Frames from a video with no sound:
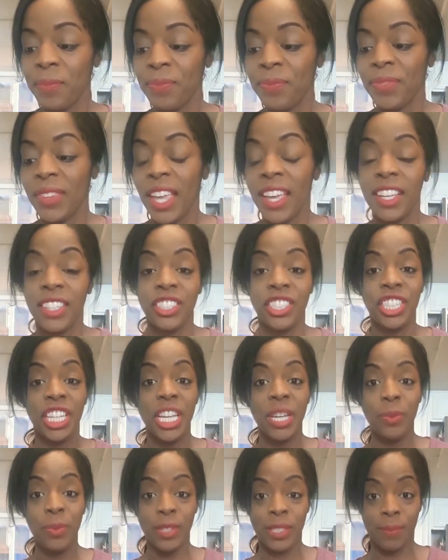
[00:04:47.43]
She
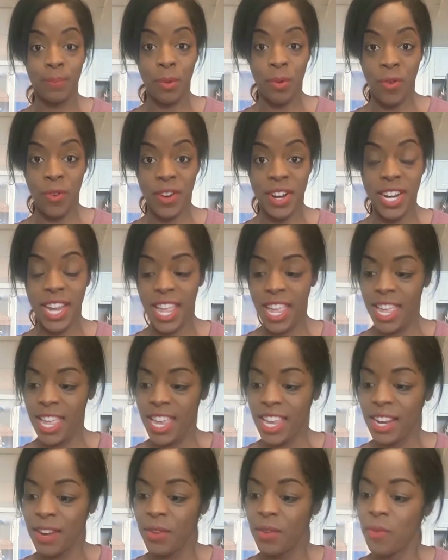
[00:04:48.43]
was born
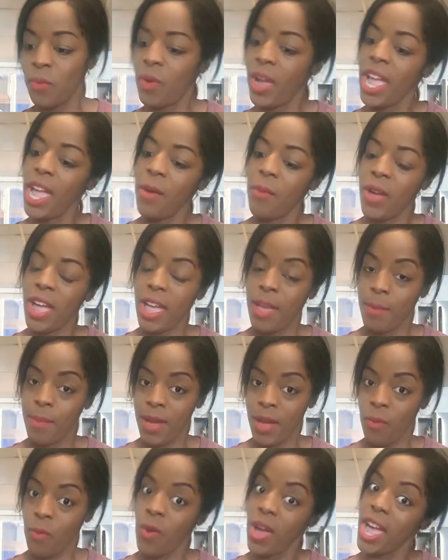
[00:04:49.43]
in way
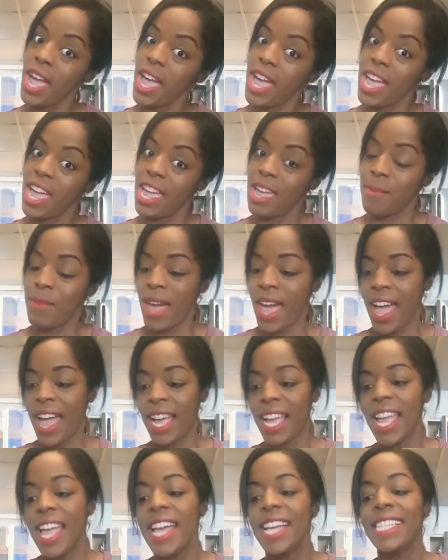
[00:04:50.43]
back,
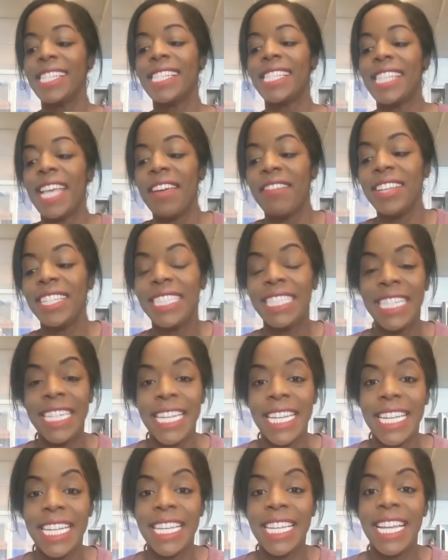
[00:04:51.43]

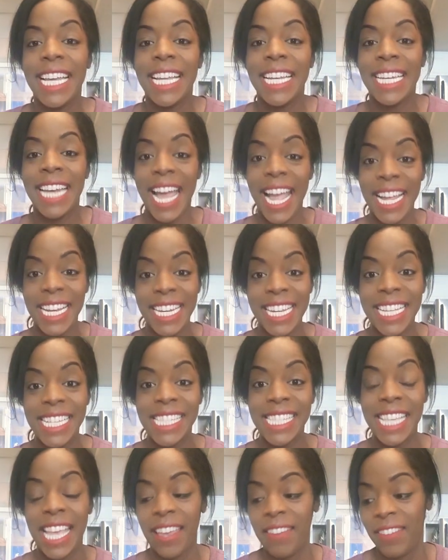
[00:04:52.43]

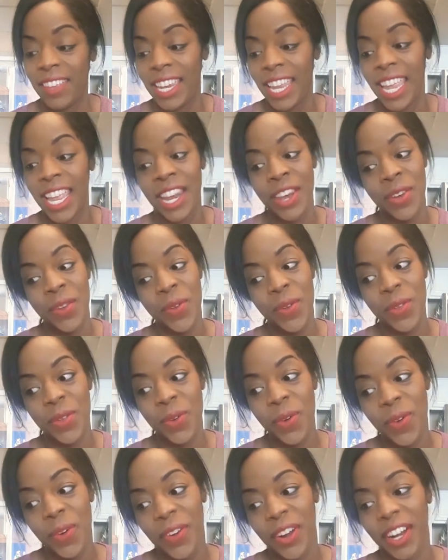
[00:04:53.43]
1797 in New
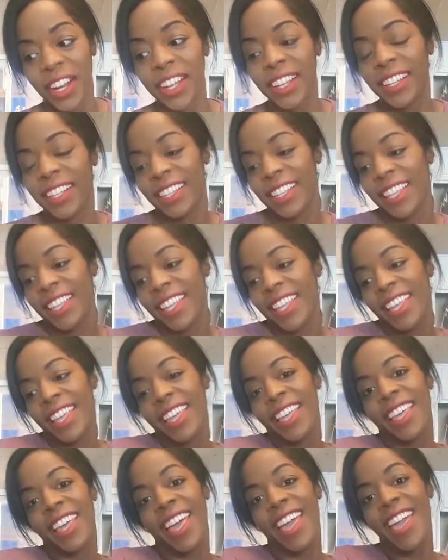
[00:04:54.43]
York.
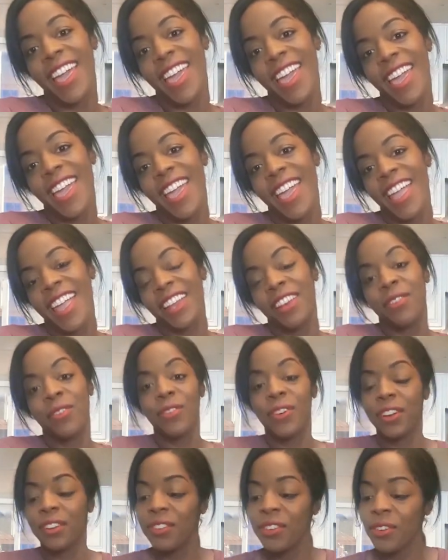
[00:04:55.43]
Hey, New
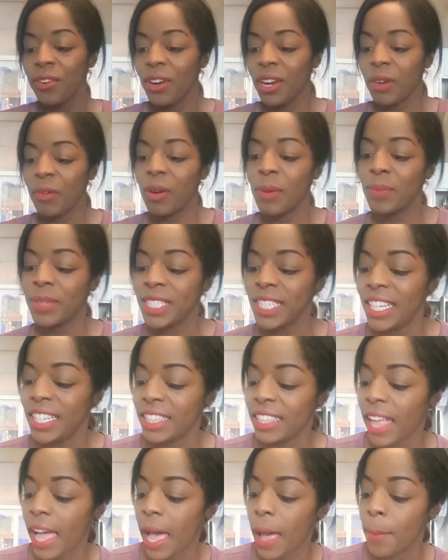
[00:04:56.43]
York, represent
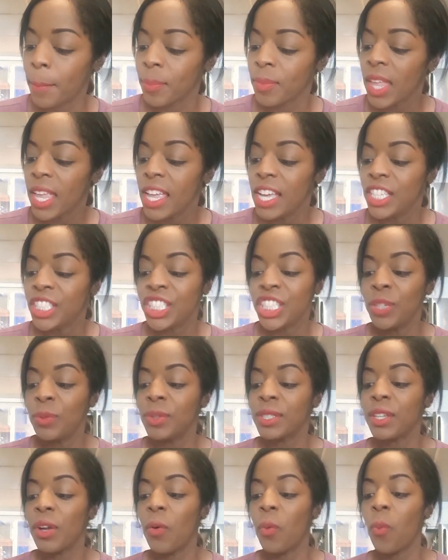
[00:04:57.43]
that. She was
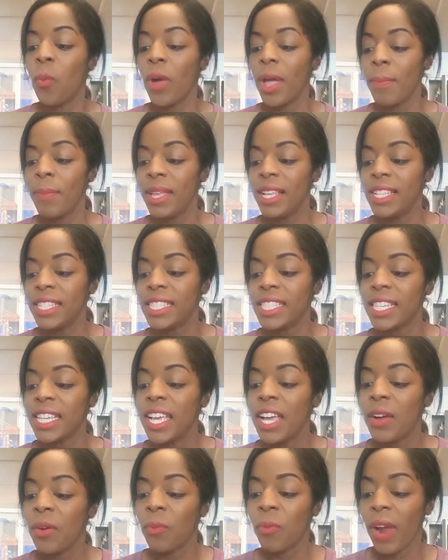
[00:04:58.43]
a women's
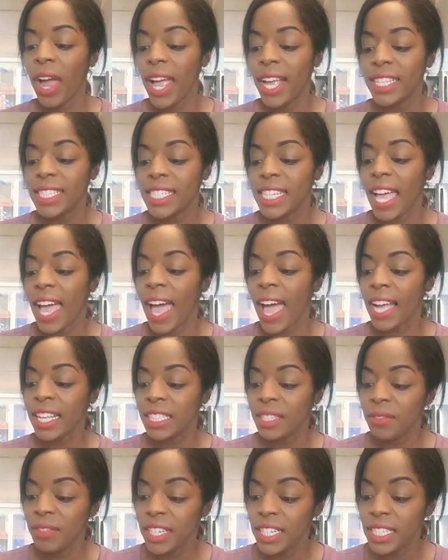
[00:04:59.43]
rights
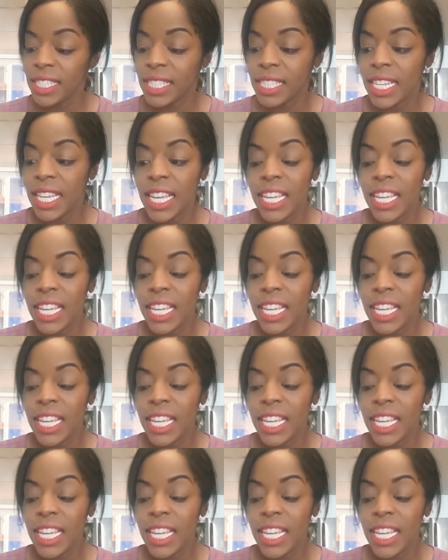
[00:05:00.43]
activist.